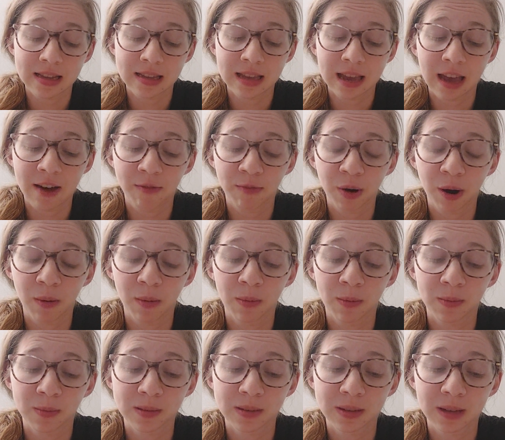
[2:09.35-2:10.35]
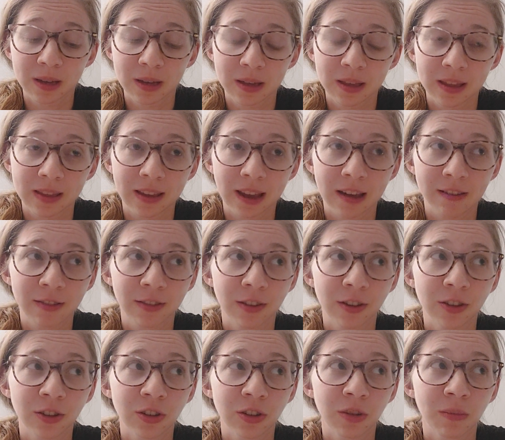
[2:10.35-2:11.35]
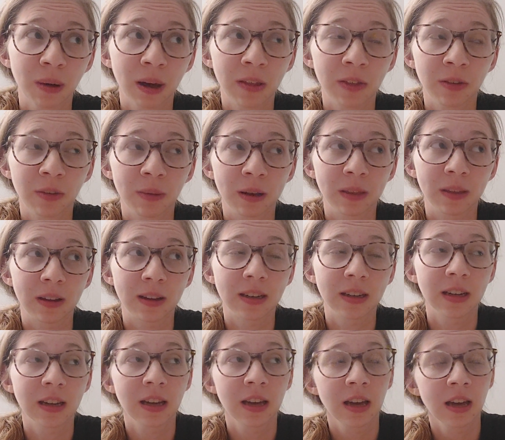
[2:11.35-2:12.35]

have problems that they have to go to the bathroom at night.